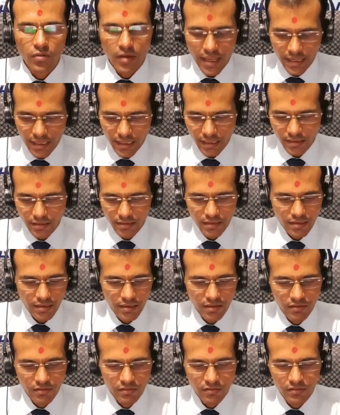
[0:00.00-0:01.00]
So I can
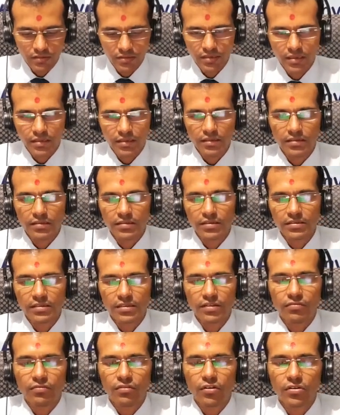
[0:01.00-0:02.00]
have, say, this
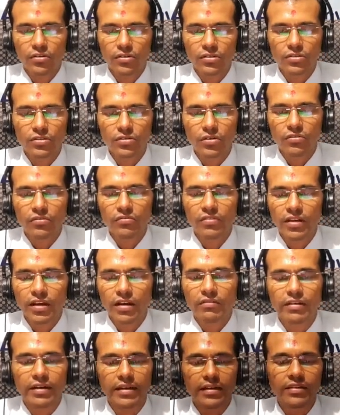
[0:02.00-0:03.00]
is a float. So we
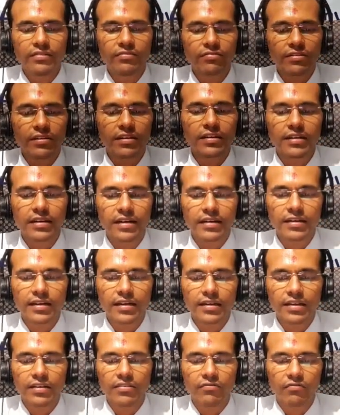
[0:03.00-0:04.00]
have a different
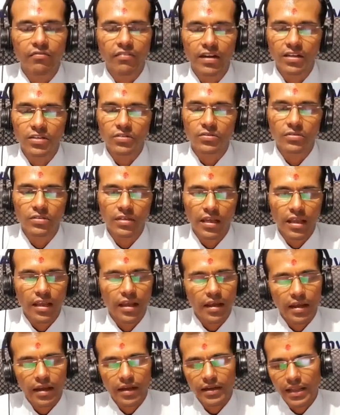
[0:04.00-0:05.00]
data type values,
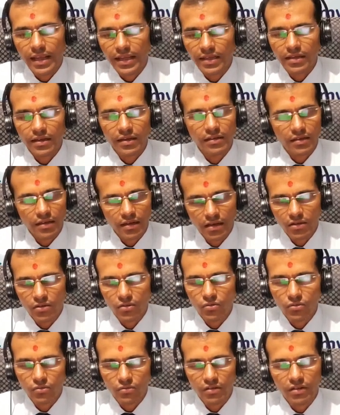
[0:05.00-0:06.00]
and I can
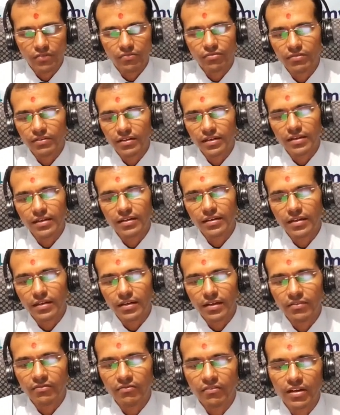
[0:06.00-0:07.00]
have different data
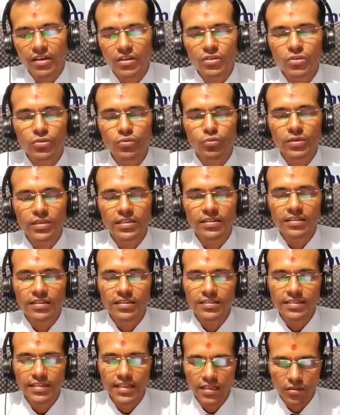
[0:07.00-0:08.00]
type values within
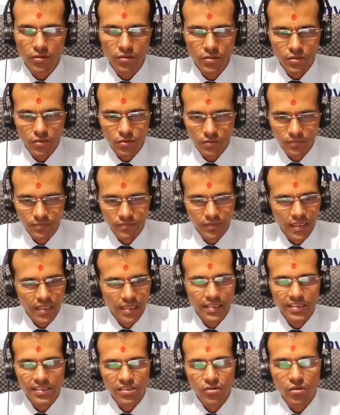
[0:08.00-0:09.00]
a set also.
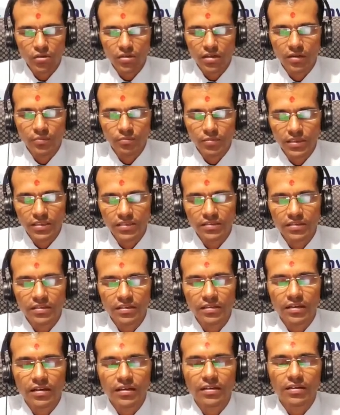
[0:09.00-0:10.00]
It is not
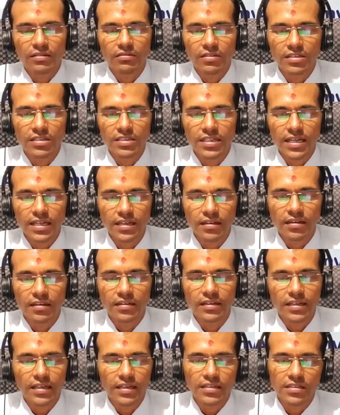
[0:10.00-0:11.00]
compulsory that our set
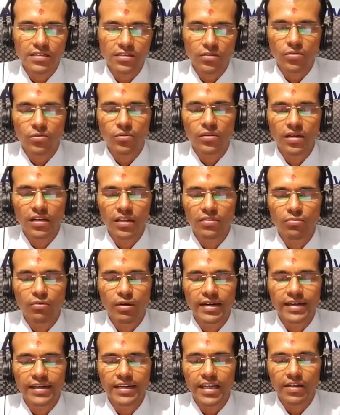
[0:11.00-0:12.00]
contains only
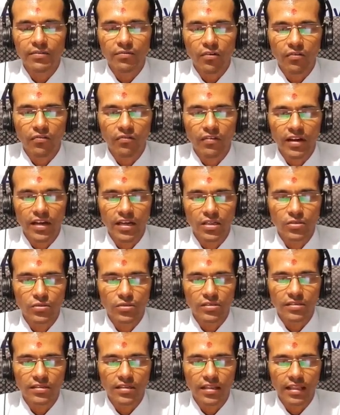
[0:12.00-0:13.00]
one type of
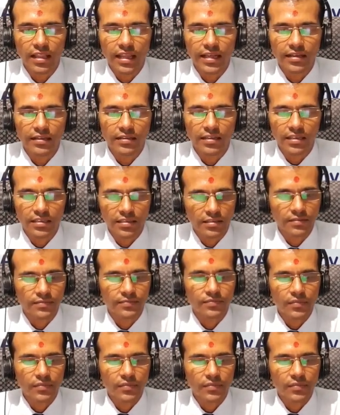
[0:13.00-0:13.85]
values like this.